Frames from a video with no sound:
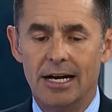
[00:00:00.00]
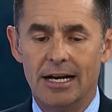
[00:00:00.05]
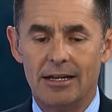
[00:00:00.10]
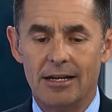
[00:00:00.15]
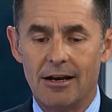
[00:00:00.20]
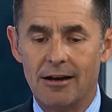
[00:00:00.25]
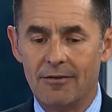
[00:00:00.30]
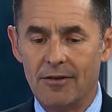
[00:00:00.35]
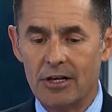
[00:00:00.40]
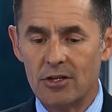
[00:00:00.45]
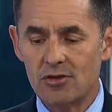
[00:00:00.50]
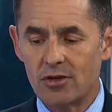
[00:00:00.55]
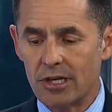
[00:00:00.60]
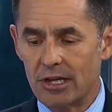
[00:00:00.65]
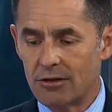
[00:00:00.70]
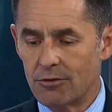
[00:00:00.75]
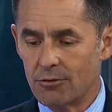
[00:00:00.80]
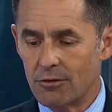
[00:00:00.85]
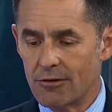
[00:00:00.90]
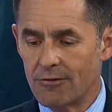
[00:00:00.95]
And then
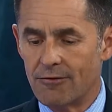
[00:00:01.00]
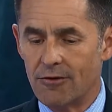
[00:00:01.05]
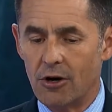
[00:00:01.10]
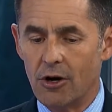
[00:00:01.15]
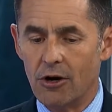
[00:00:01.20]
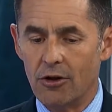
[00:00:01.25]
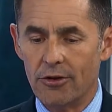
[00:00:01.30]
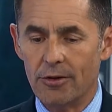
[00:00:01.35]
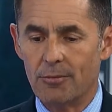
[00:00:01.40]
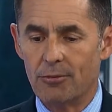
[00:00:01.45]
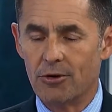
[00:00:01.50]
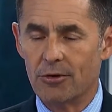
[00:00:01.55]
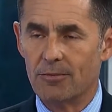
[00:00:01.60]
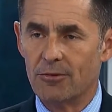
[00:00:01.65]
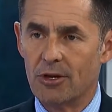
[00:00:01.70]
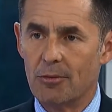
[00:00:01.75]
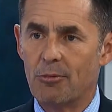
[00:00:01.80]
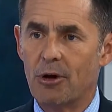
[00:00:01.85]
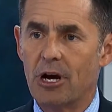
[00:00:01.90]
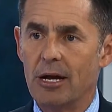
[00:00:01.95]
eventually through the fall, the
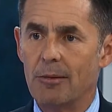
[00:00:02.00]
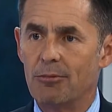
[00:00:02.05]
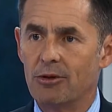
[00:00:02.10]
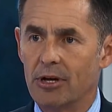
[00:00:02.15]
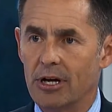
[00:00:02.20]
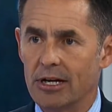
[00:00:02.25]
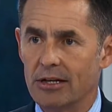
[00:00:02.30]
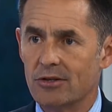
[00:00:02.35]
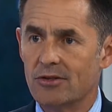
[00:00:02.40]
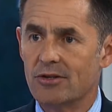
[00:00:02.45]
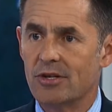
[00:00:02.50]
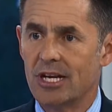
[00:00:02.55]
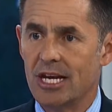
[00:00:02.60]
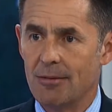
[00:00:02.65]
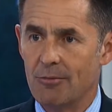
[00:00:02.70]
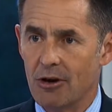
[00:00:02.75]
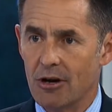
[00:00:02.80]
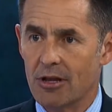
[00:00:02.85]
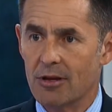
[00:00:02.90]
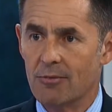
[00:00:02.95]
pipelines
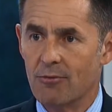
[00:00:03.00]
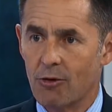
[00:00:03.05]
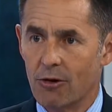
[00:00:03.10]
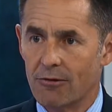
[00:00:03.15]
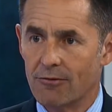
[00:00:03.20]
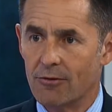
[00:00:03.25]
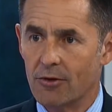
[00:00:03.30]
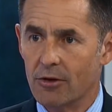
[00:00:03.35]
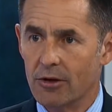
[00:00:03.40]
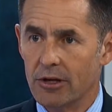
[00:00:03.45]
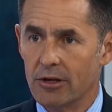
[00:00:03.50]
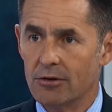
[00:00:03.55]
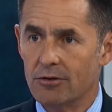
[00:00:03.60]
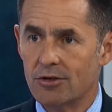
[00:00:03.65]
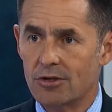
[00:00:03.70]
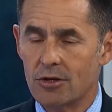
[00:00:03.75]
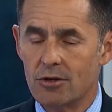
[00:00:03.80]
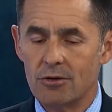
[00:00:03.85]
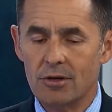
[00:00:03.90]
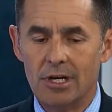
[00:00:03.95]
came out of the portfolio.
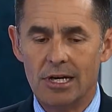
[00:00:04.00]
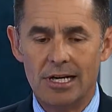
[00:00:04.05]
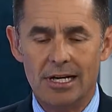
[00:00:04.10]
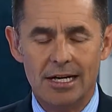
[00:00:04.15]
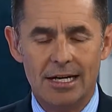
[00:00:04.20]
So